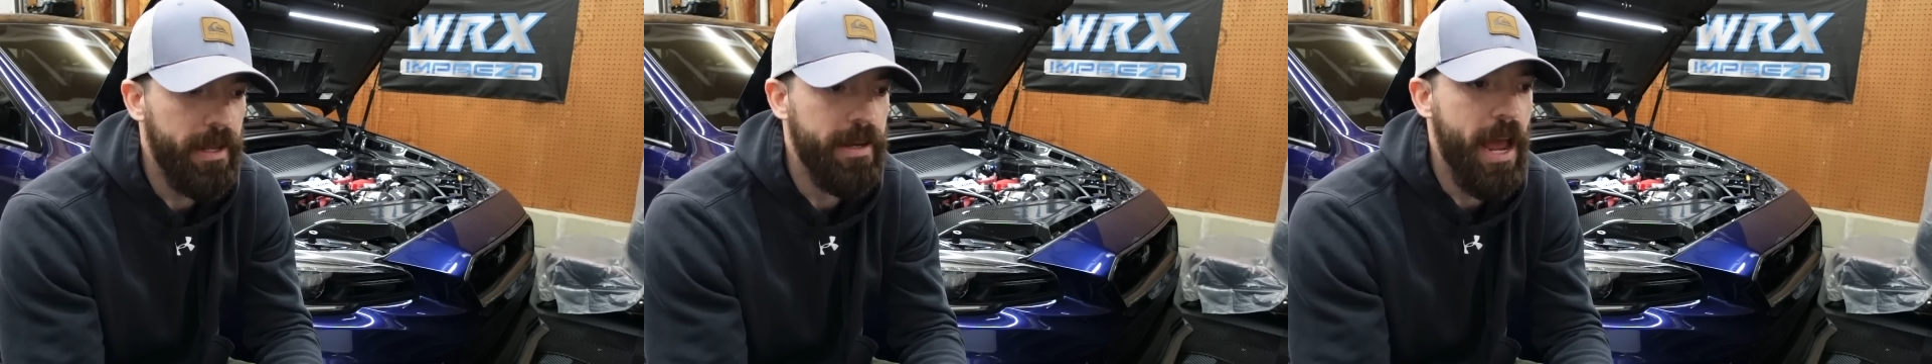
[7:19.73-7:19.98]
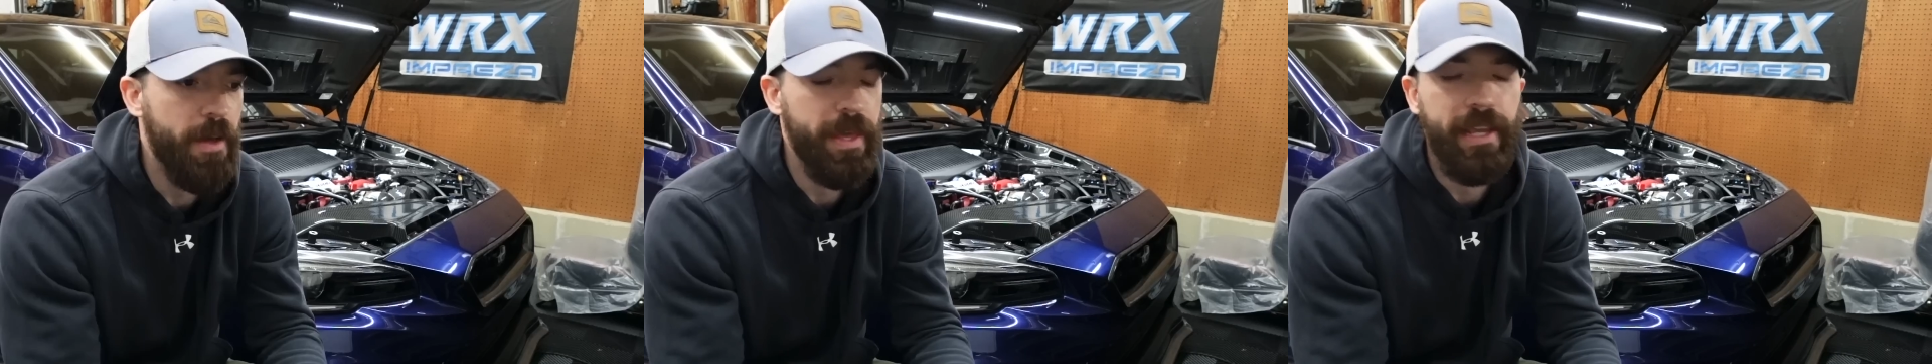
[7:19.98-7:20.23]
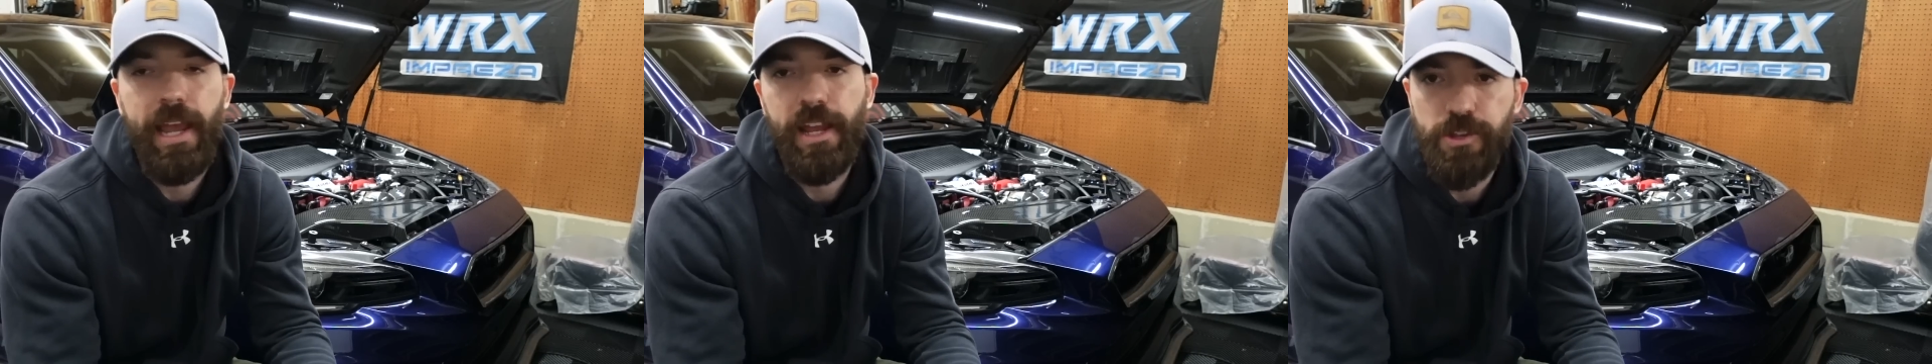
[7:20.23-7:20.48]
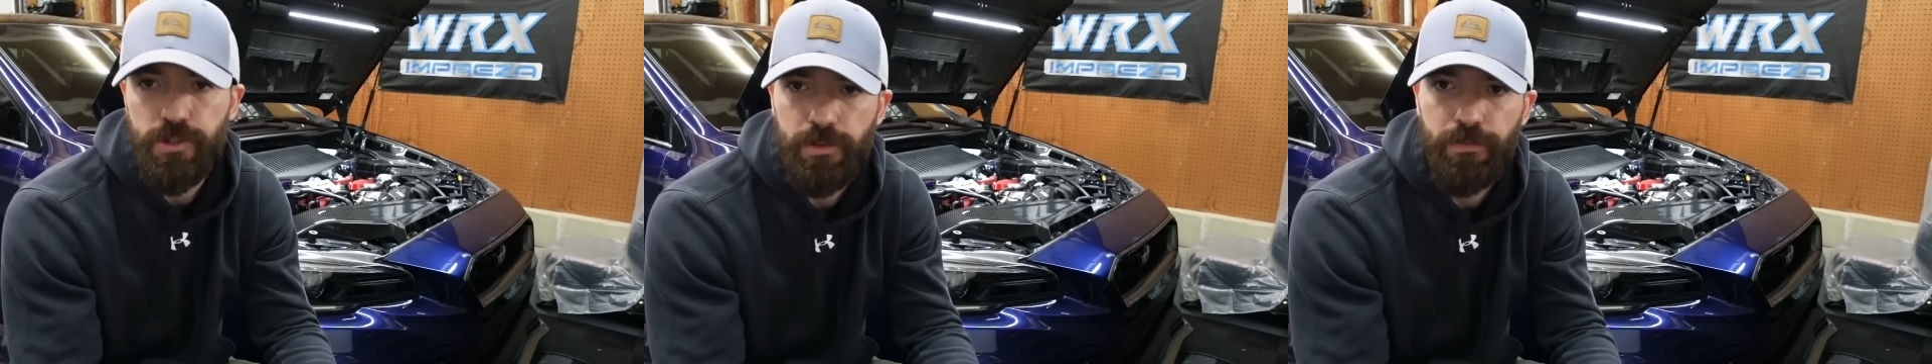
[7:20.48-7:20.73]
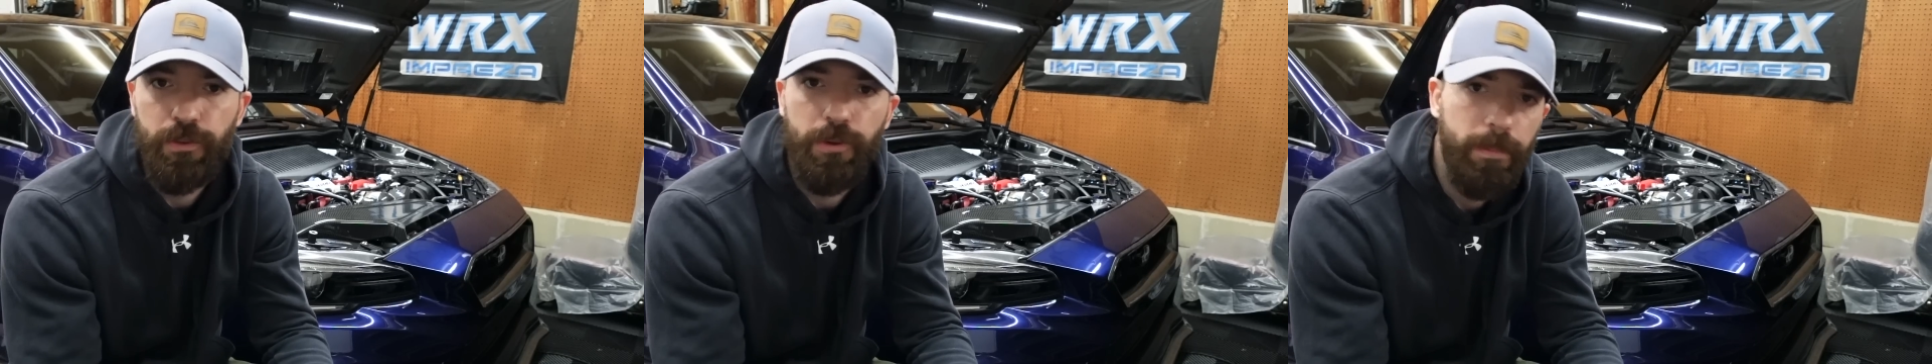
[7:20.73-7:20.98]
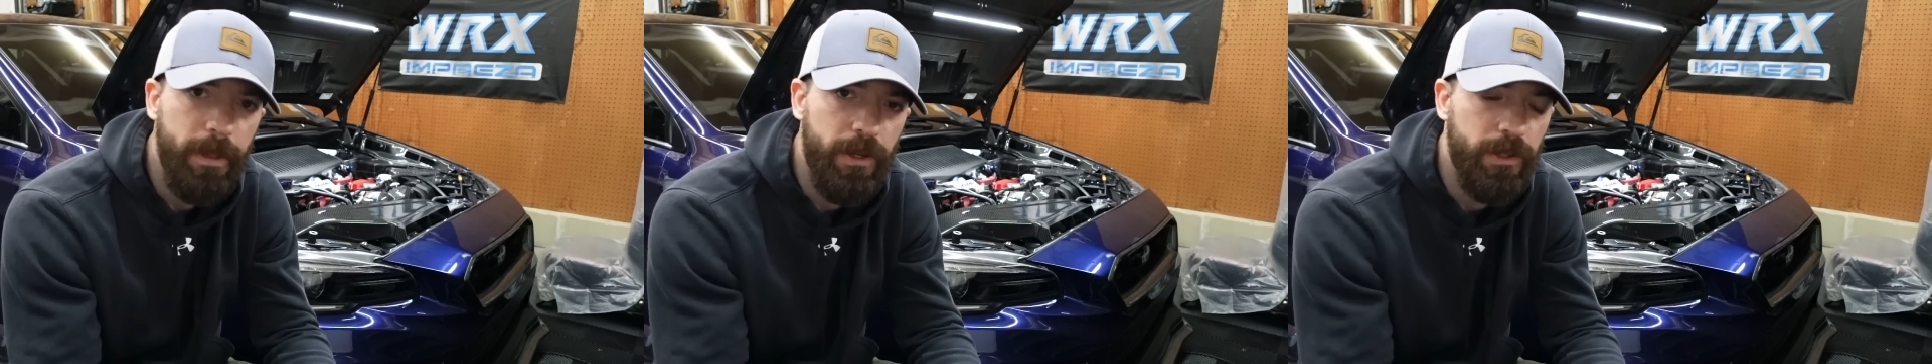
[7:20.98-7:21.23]
and now they can't use them for
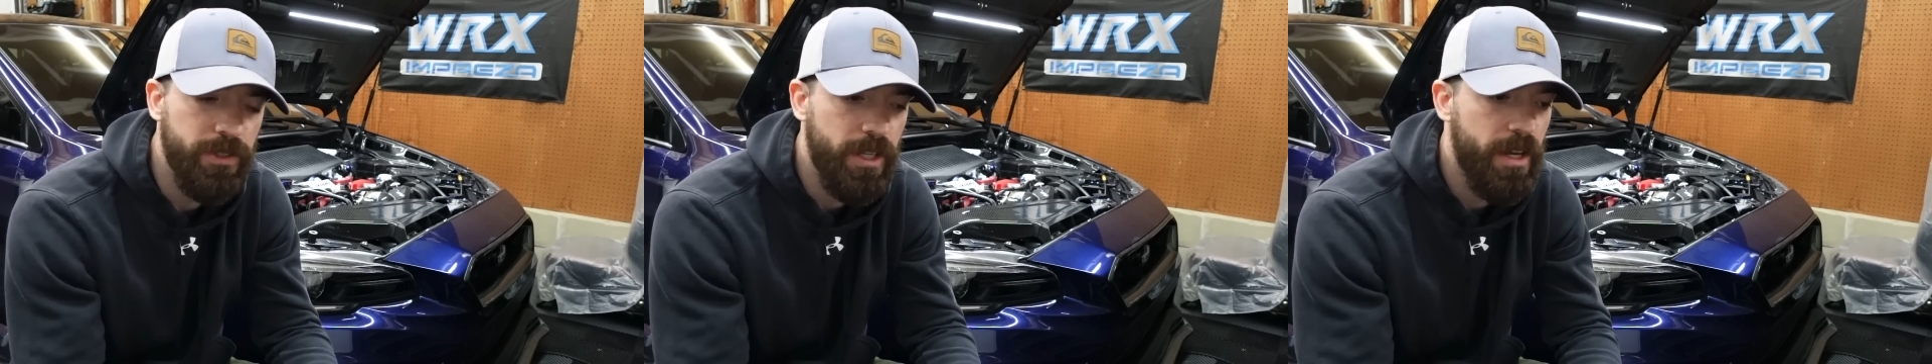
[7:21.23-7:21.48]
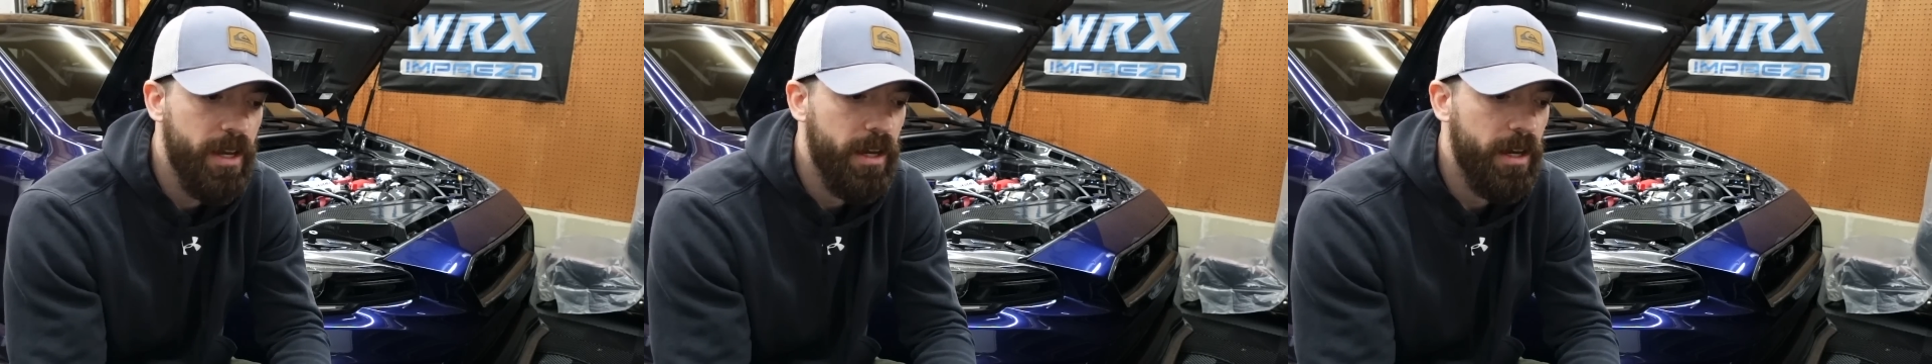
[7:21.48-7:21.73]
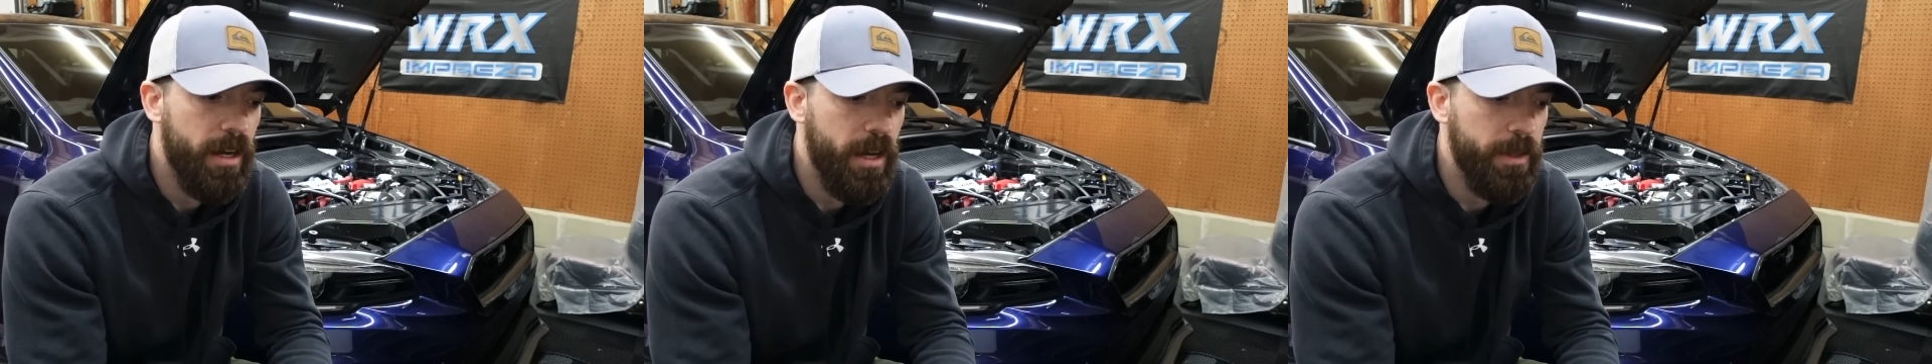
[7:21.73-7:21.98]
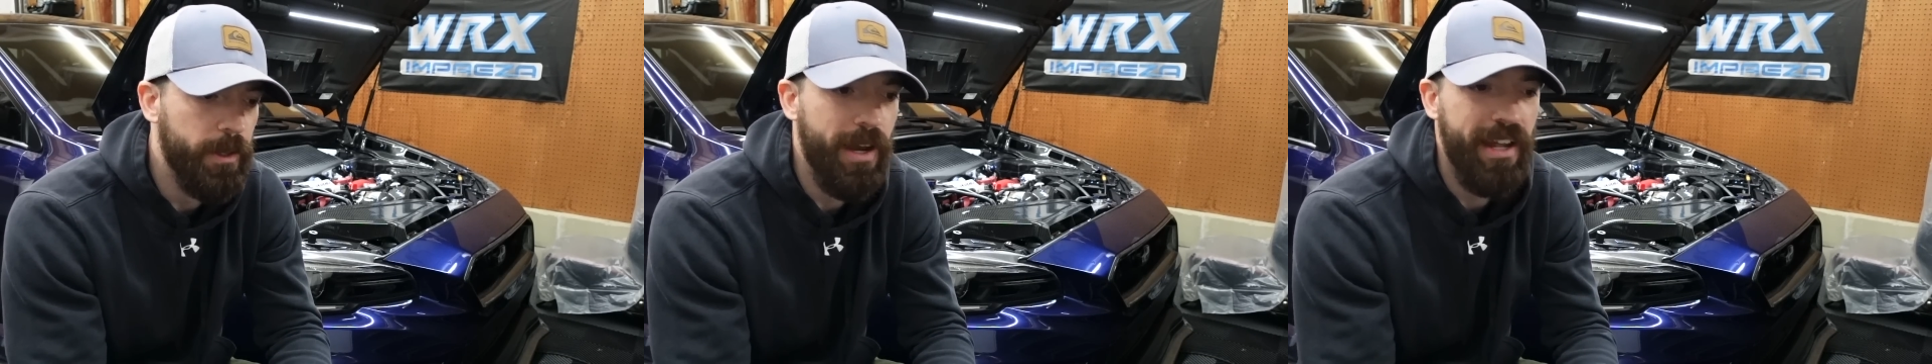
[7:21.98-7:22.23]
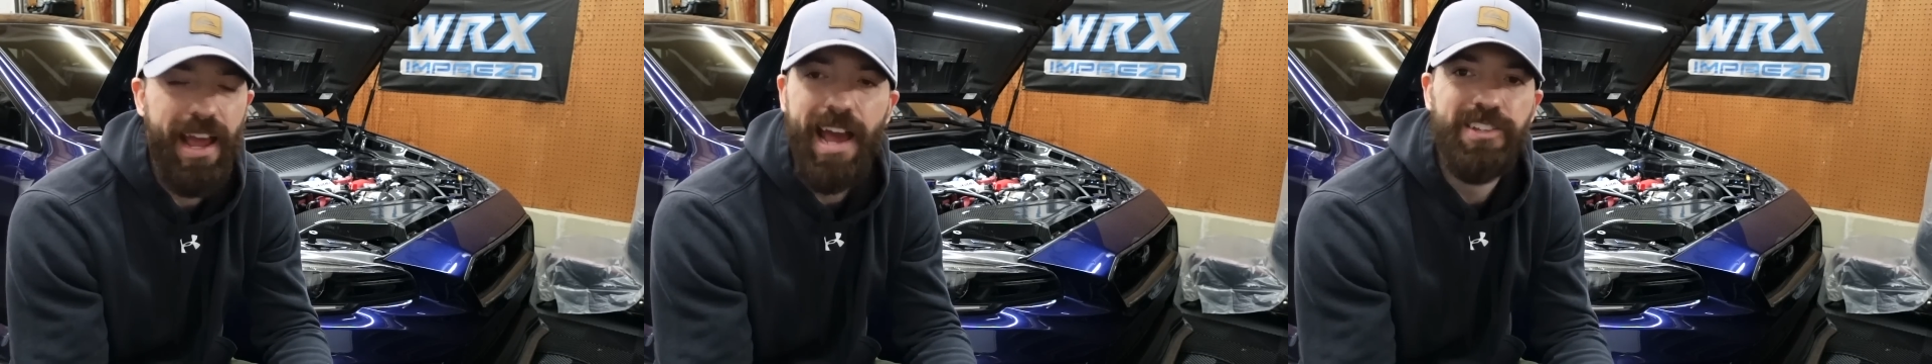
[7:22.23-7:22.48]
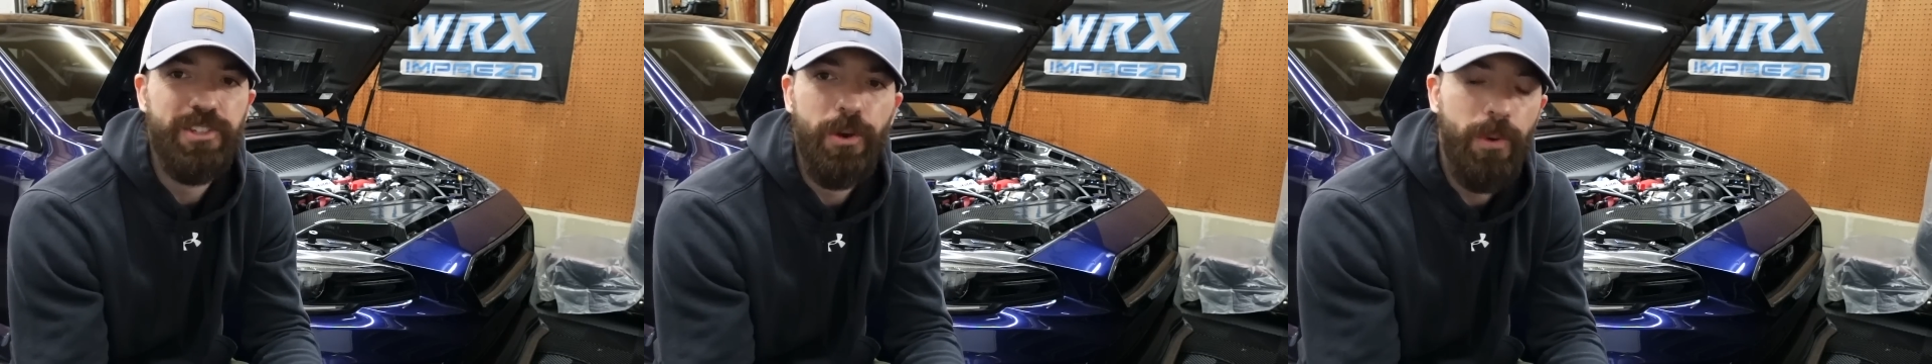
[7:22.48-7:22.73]
their build, and they're kind
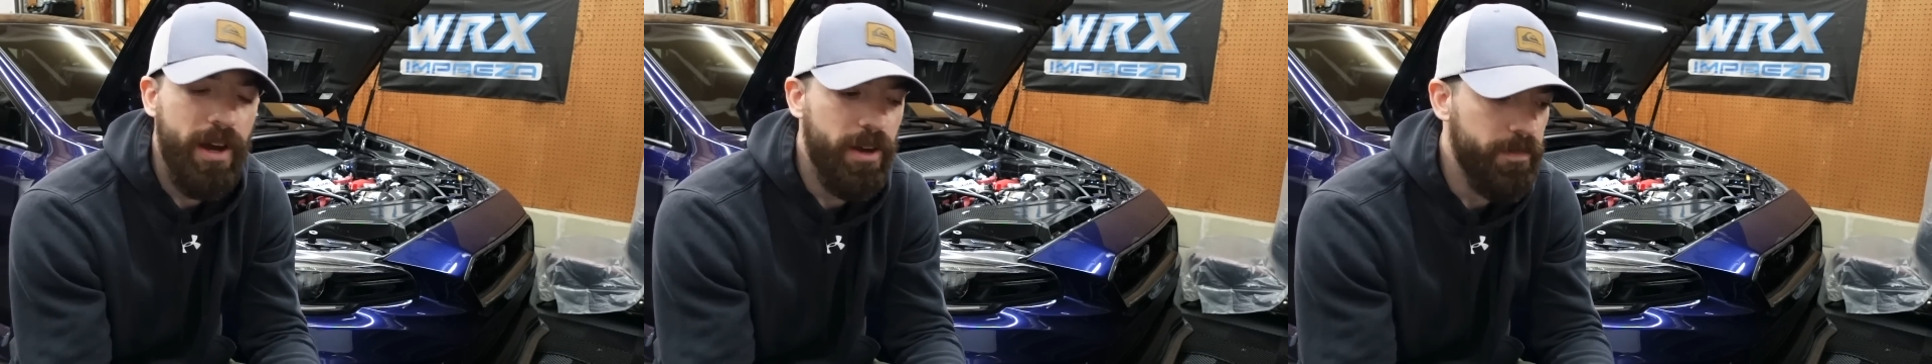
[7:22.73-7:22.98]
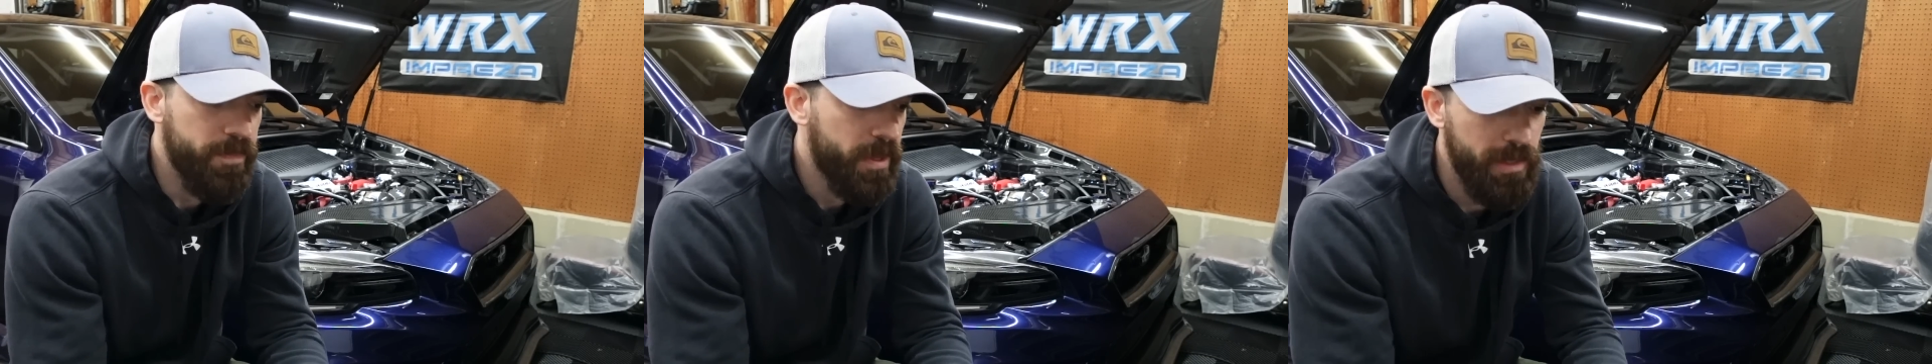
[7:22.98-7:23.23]
of SOL.